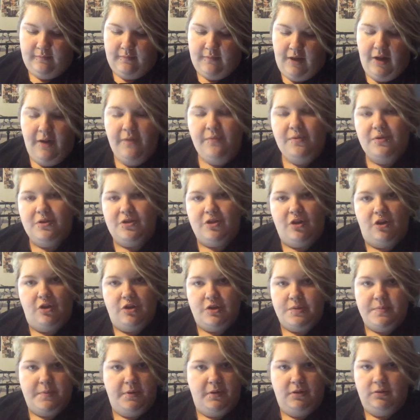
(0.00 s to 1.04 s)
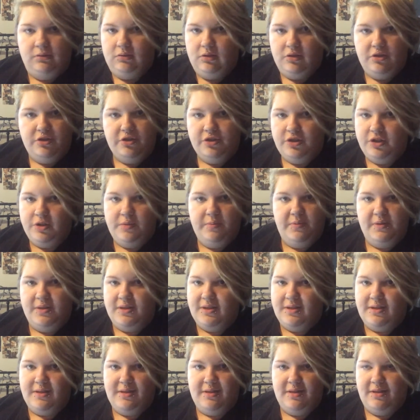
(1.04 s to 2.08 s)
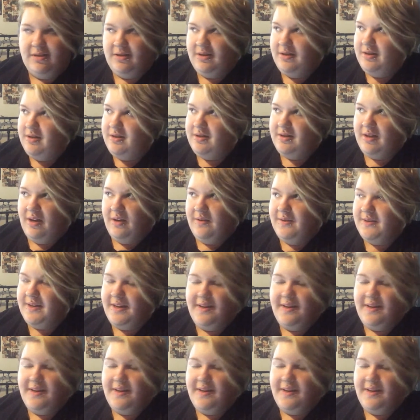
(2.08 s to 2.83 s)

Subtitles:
never went to hospital, as stupid as it sounds.